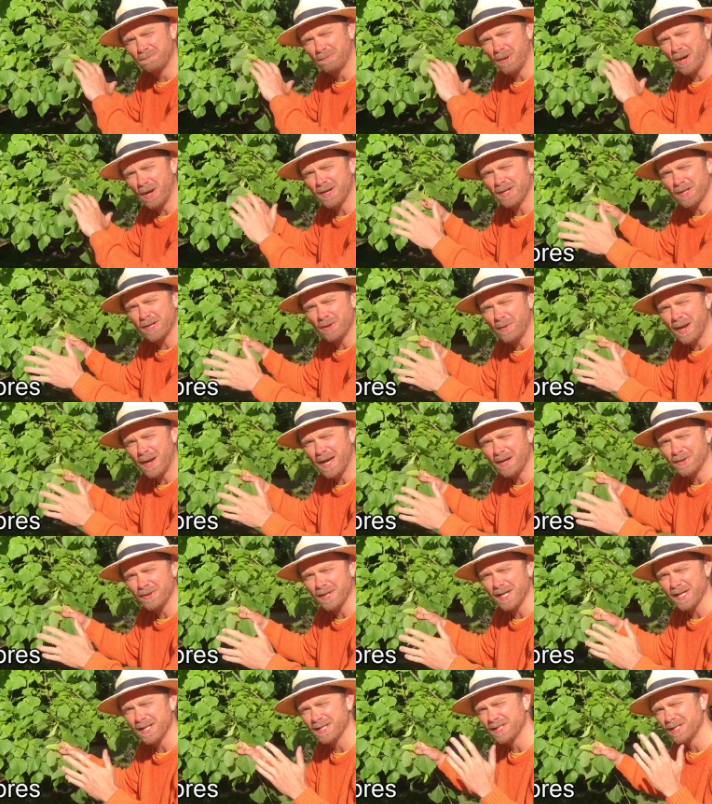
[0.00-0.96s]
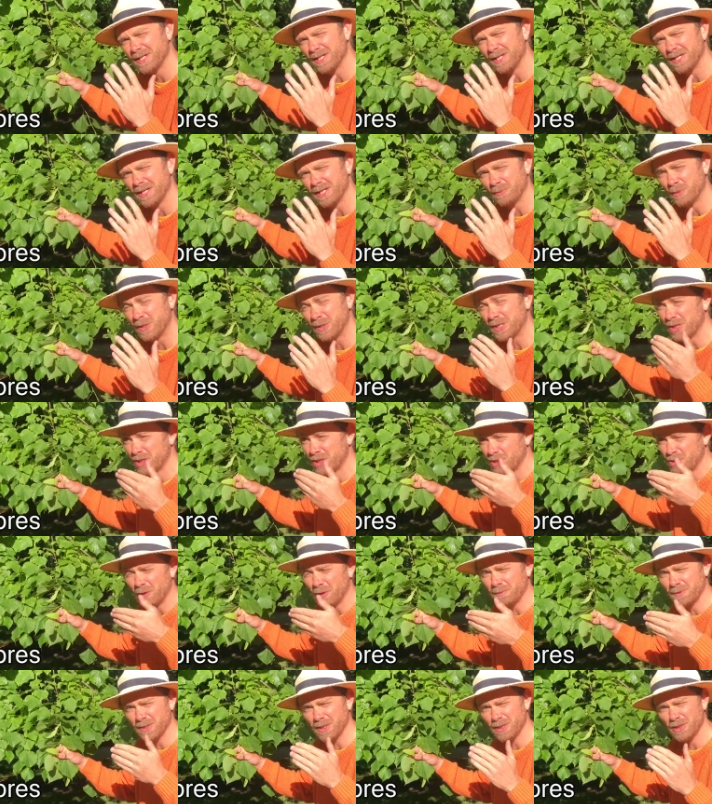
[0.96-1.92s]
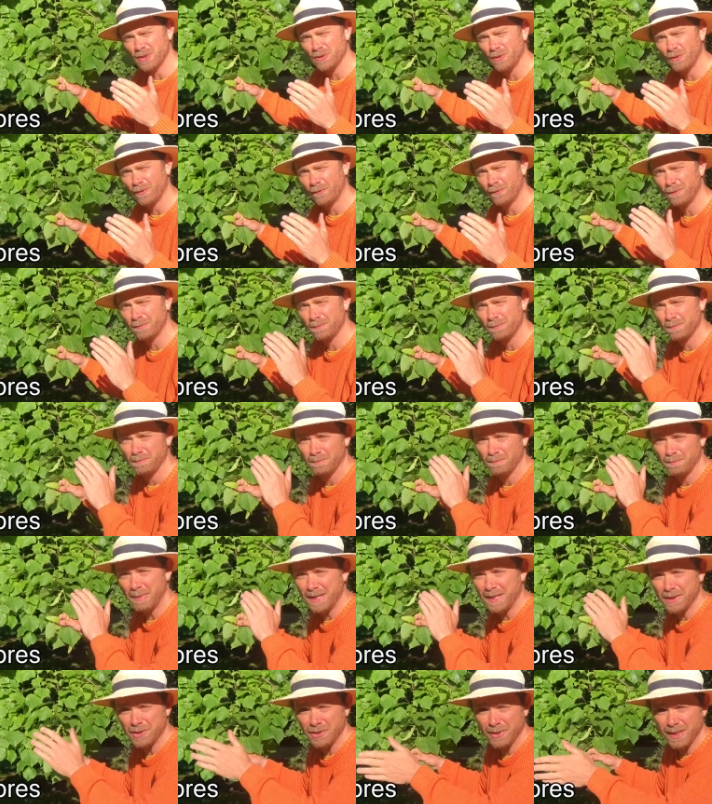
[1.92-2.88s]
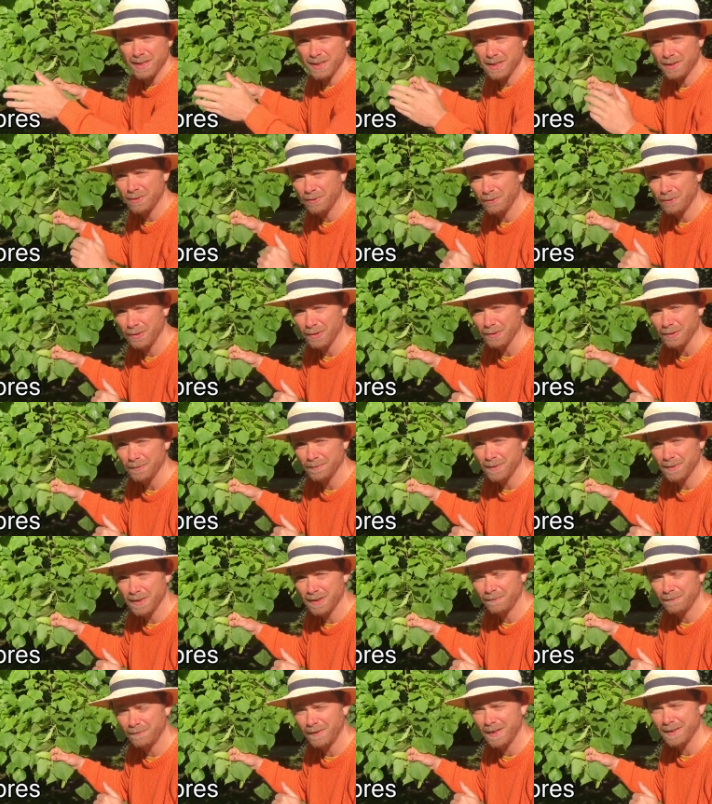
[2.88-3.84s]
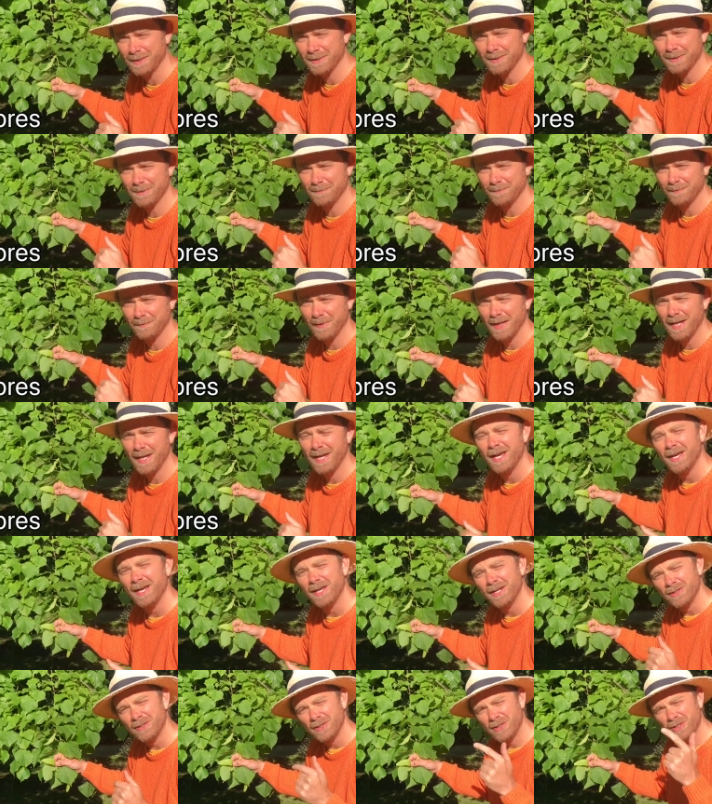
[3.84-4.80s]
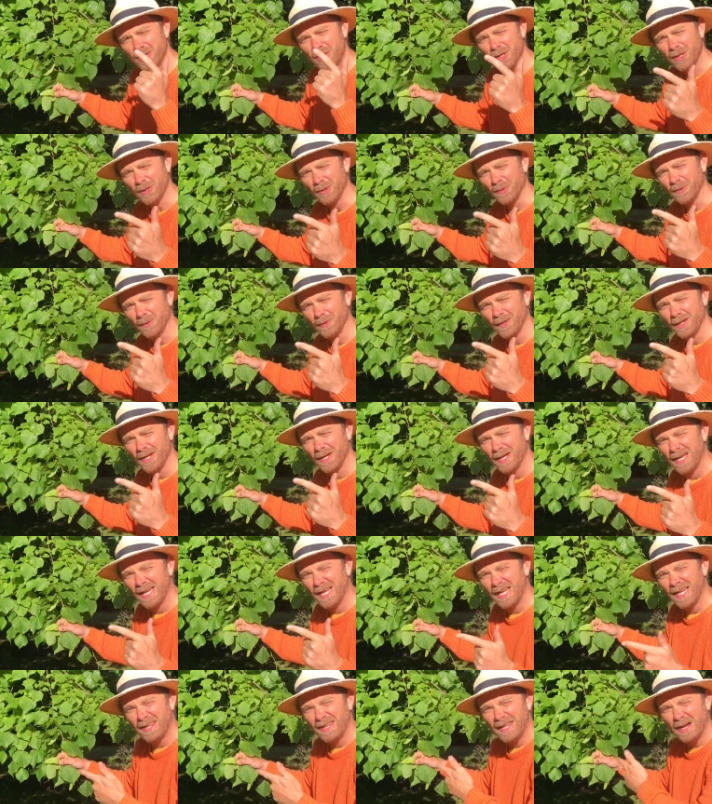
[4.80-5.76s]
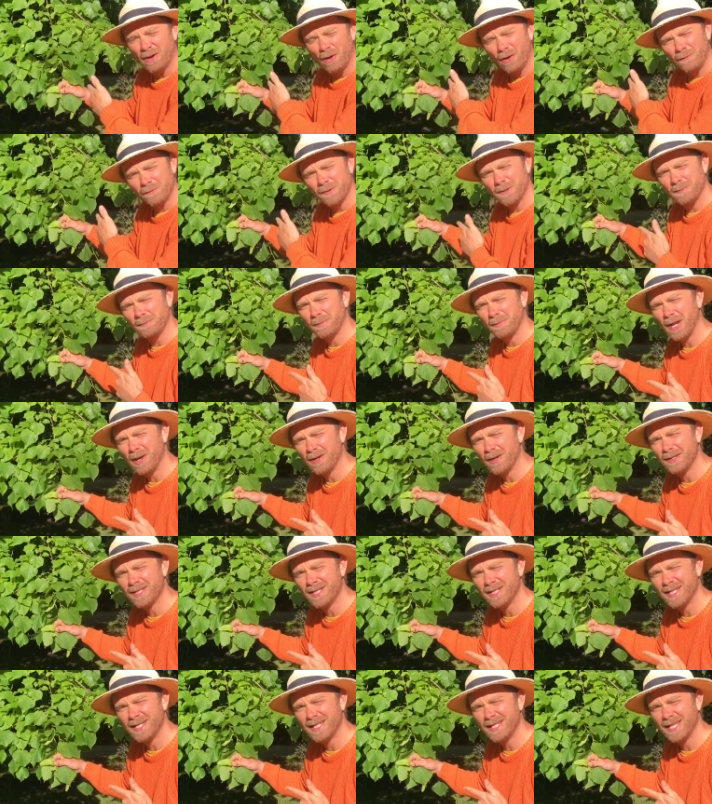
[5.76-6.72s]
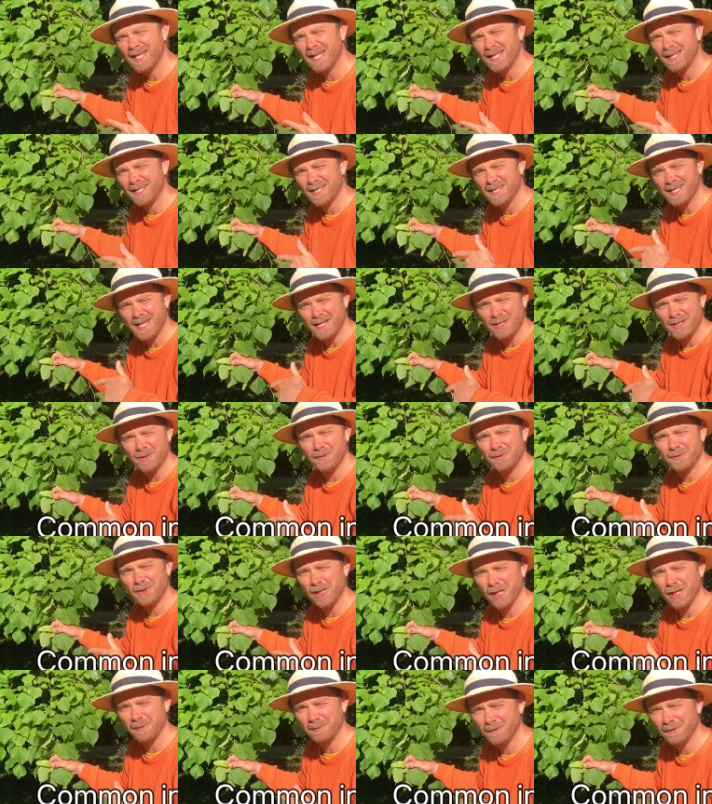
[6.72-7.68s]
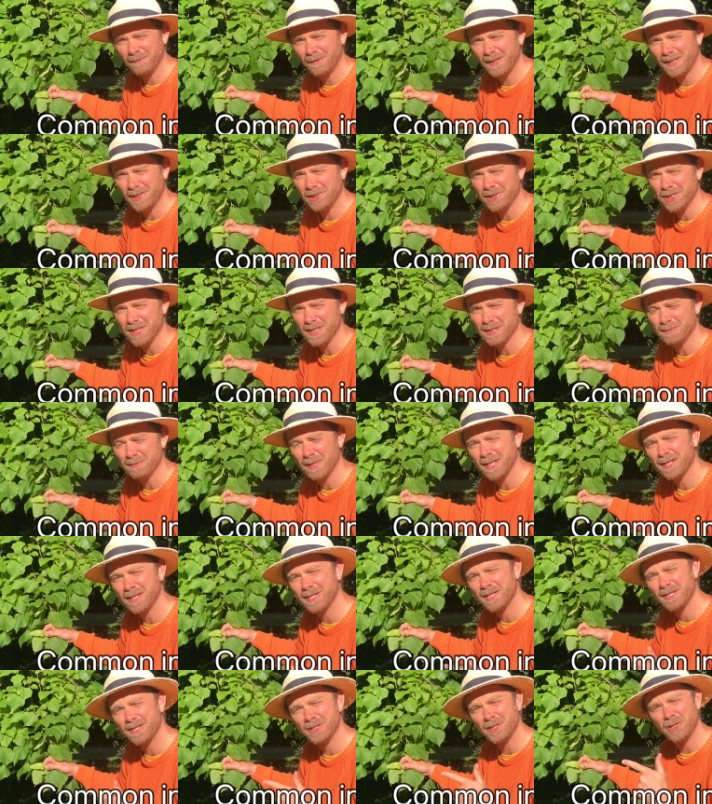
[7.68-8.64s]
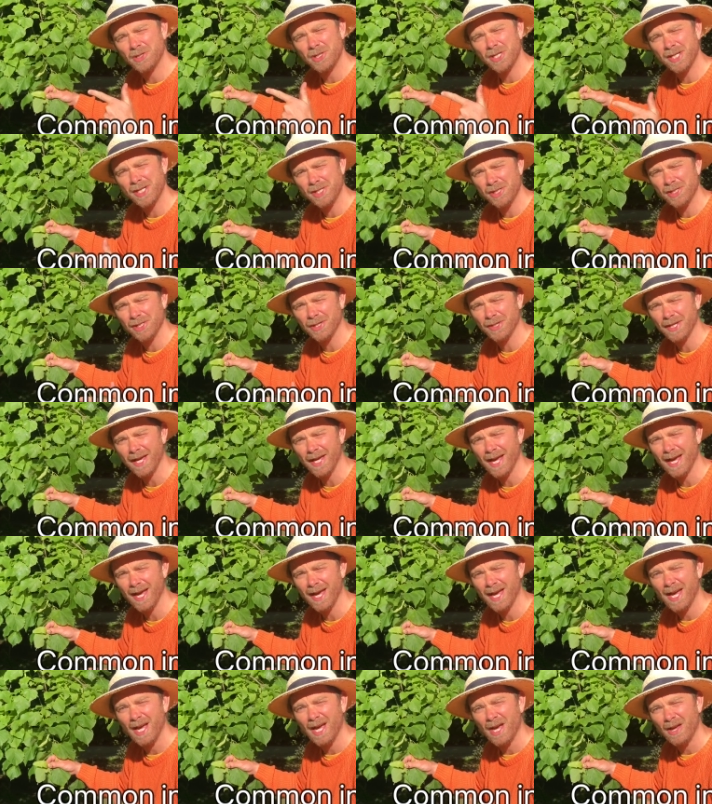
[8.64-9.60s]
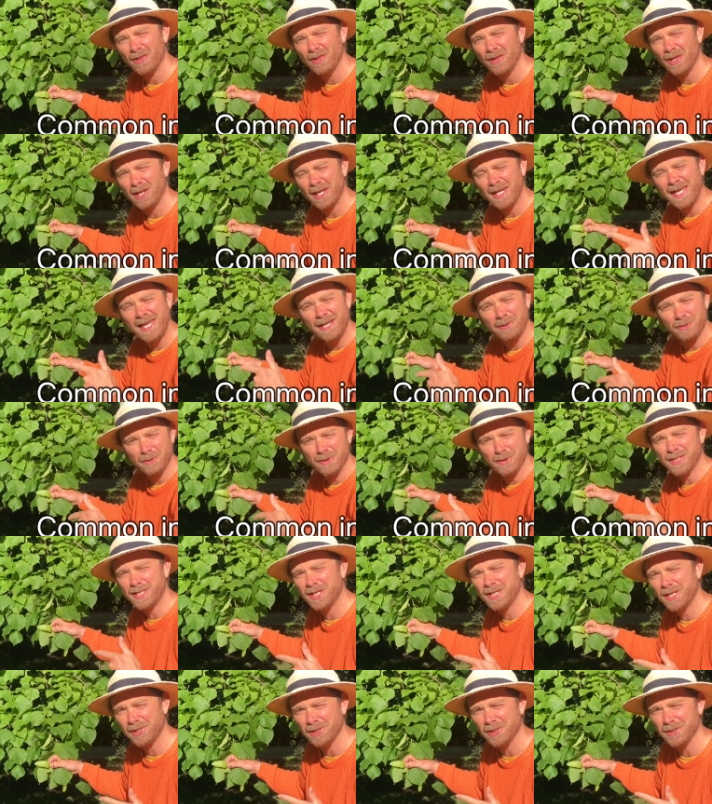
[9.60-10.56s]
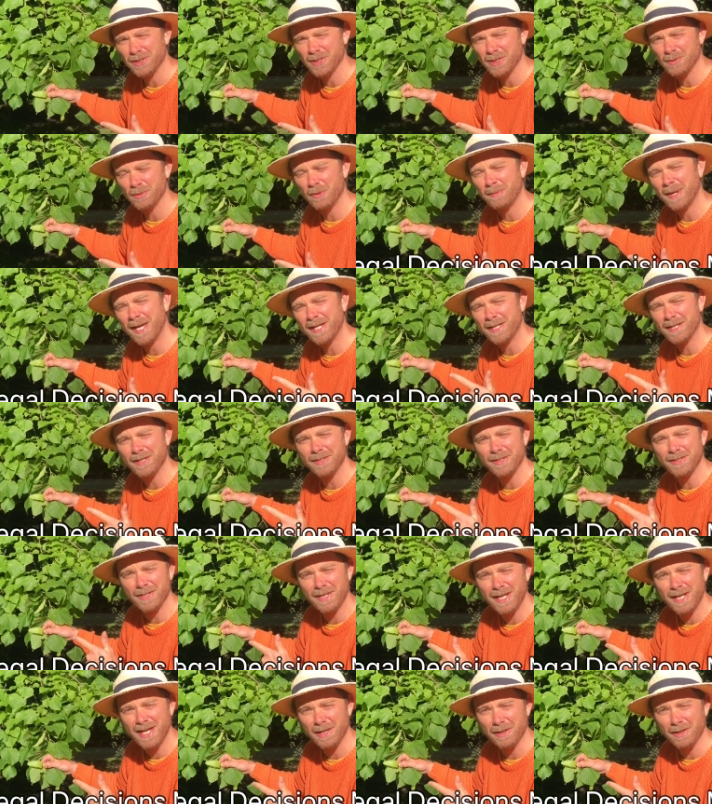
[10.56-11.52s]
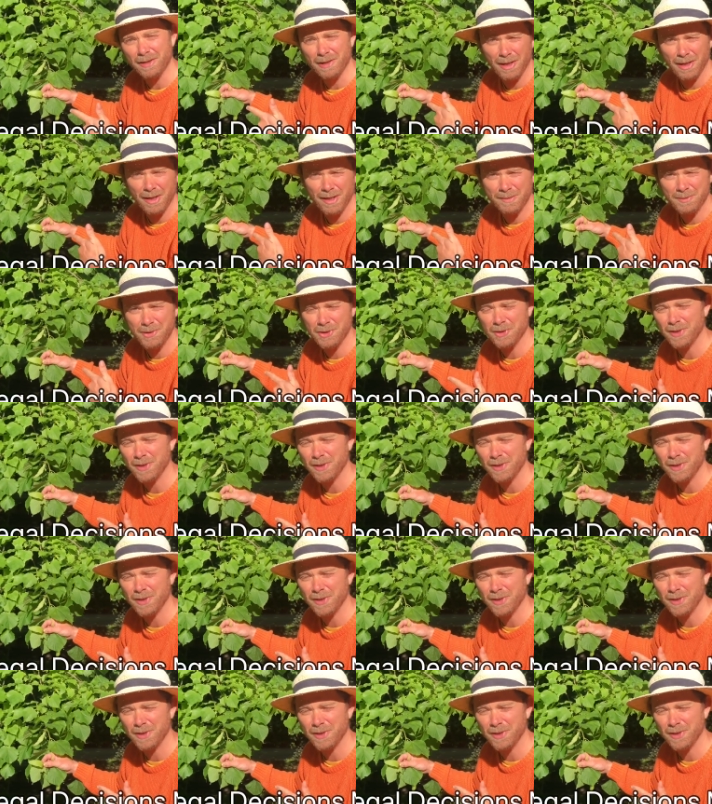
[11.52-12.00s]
bind around it, which stops the sword from penetrating through the defence. Two, they're often planted in the centre of German villages because it's a tradition there that legal decisions were made underneath lime